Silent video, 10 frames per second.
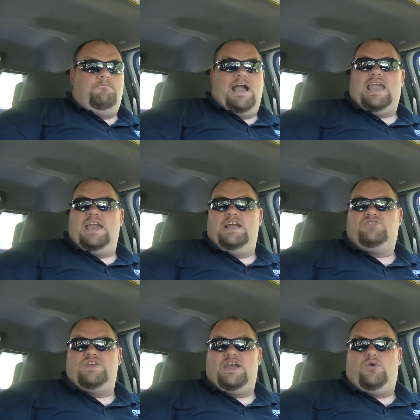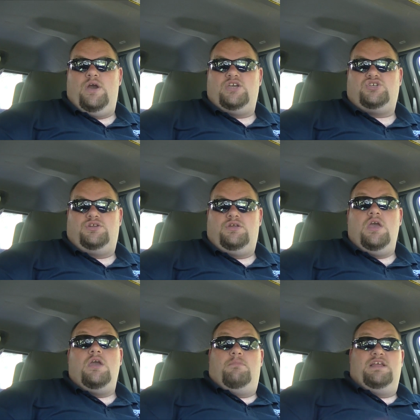I can't answer that question.
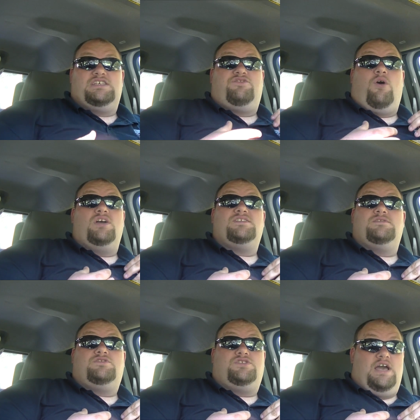But as far as